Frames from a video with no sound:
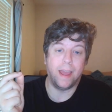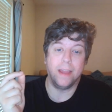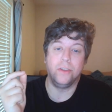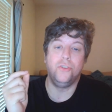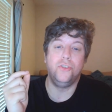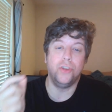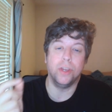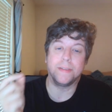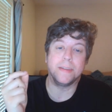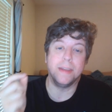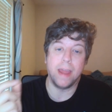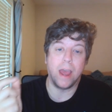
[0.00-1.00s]
I
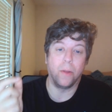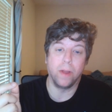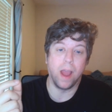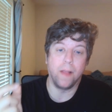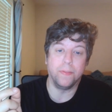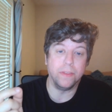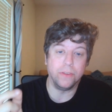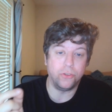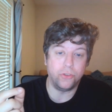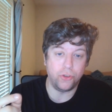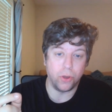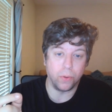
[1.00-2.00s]
just now got this
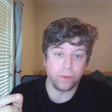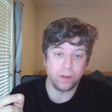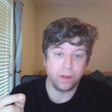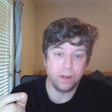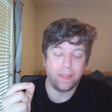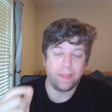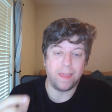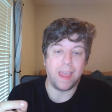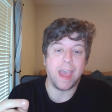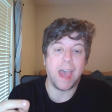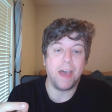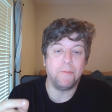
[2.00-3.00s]
joke. They
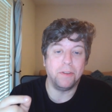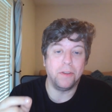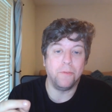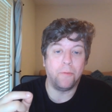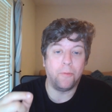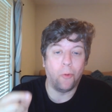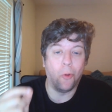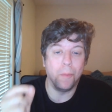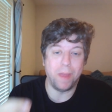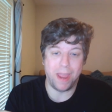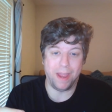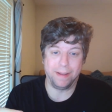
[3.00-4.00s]
have an
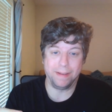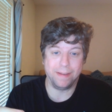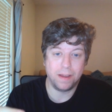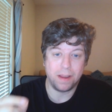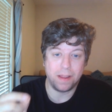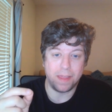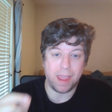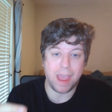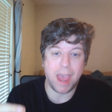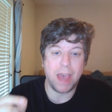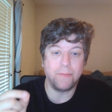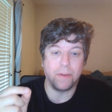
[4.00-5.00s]
inform aunt. They
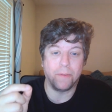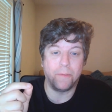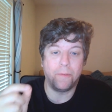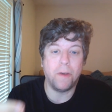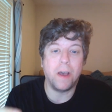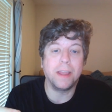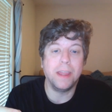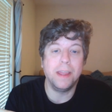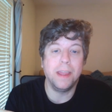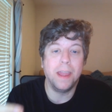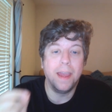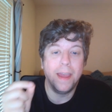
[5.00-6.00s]
have a
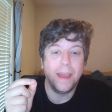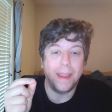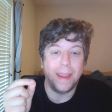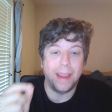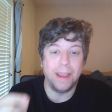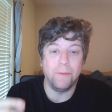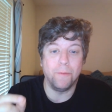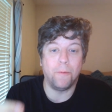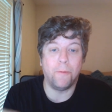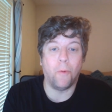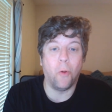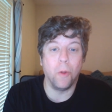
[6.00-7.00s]
fucking
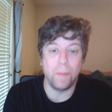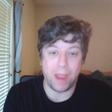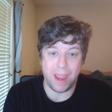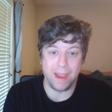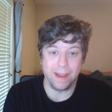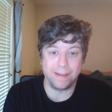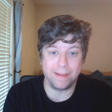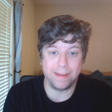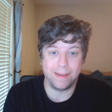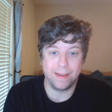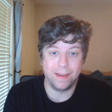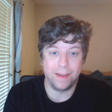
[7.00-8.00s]
inform aunt
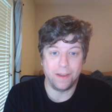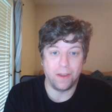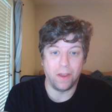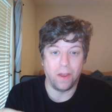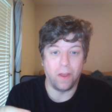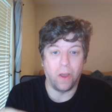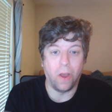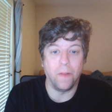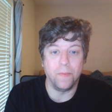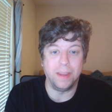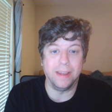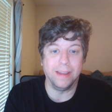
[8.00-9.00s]
on the